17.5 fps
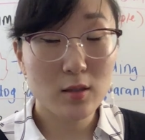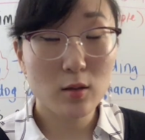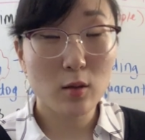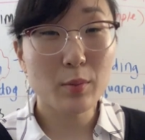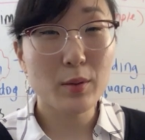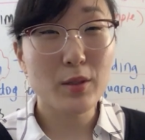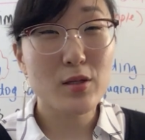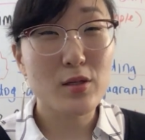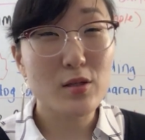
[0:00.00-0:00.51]
You'll
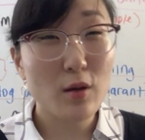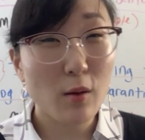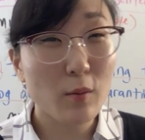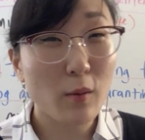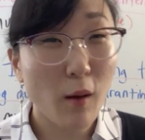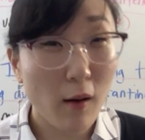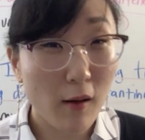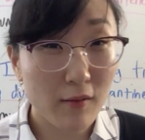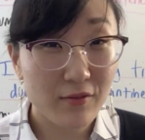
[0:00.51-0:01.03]
be so
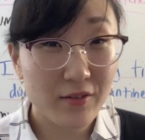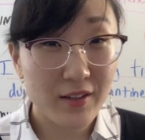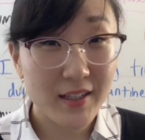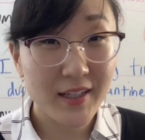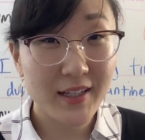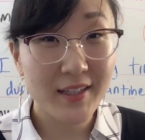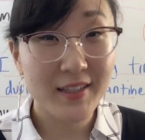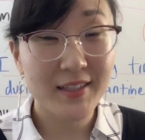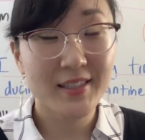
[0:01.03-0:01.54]

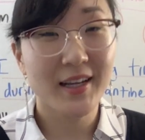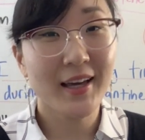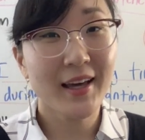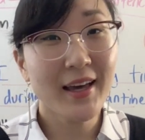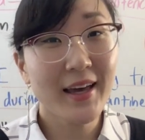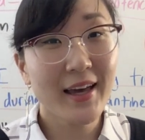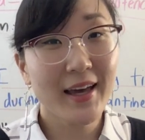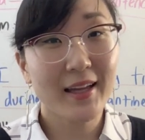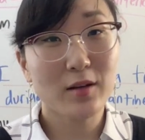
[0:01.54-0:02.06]
confident
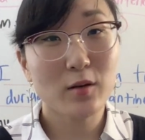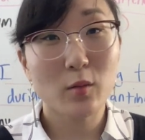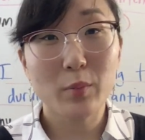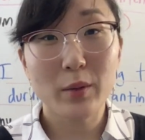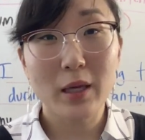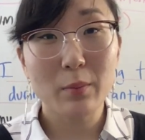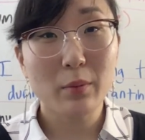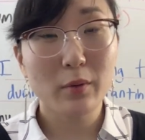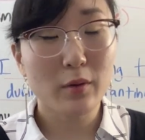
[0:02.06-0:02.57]
and you'll
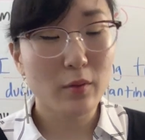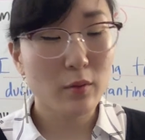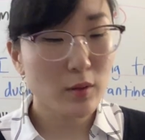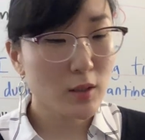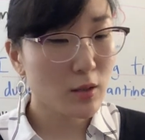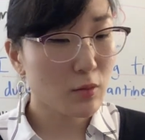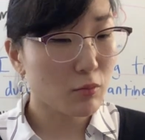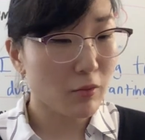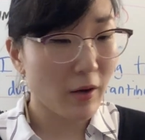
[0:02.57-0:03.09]
be able
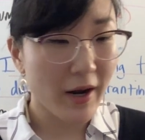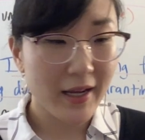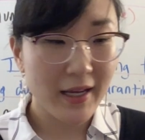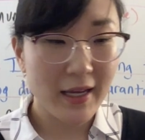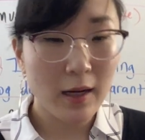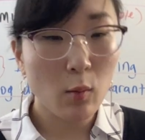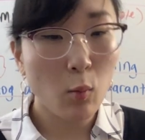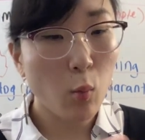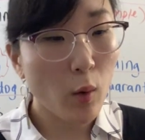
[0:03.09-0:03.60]
to write
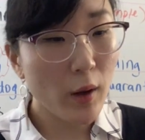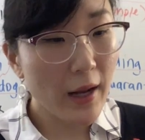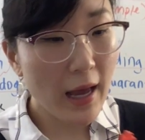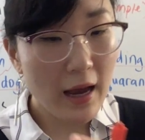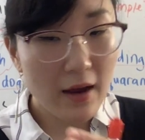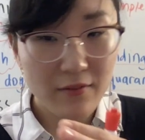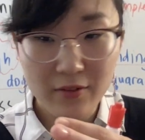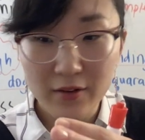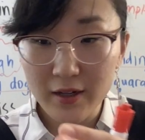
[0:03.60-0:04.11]
in
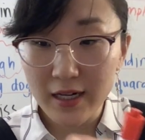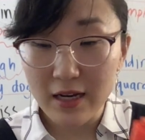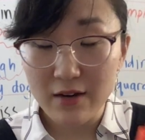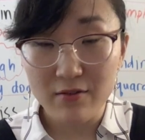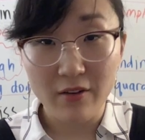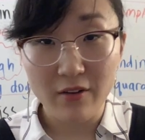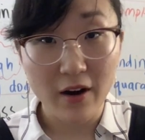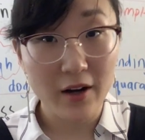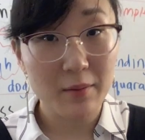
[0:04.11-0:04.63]
whatever
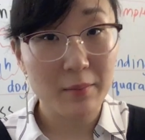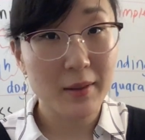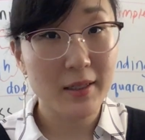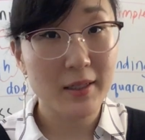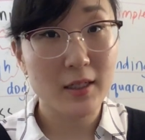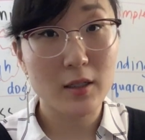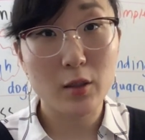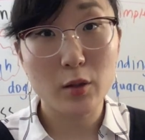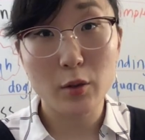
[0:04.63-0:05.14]

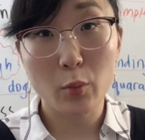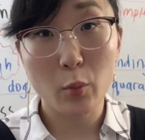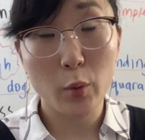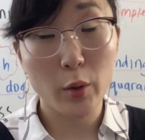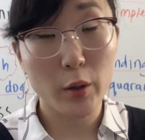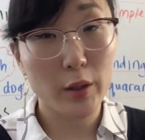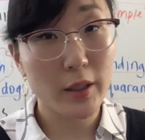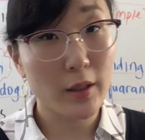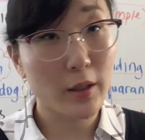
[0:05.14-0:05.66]
environment
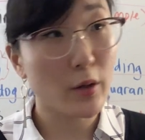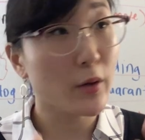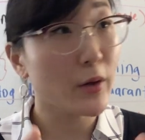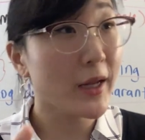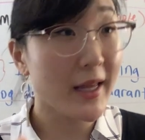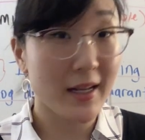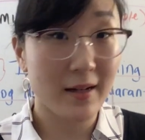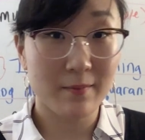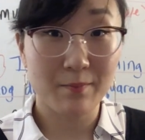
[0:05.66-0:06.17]
you're
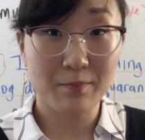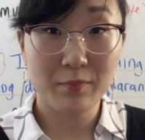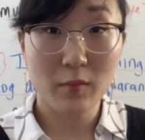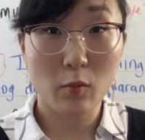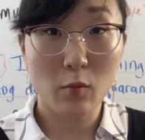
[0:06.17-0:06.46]
in.